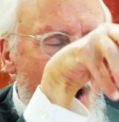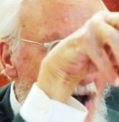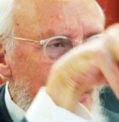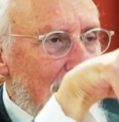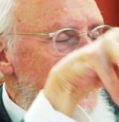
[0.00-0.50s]

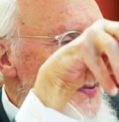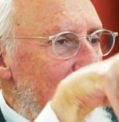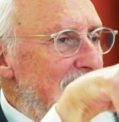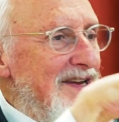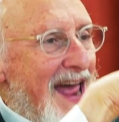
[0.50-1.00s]
honor the
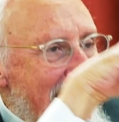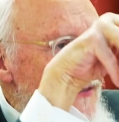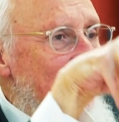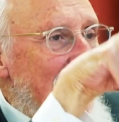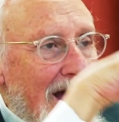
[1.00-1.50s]
parents in
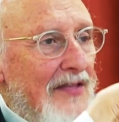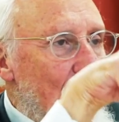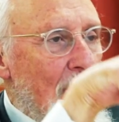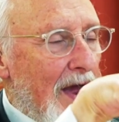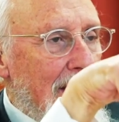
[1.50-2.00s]
every other
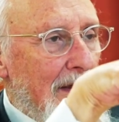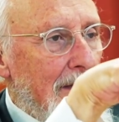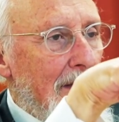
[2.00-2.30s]
way.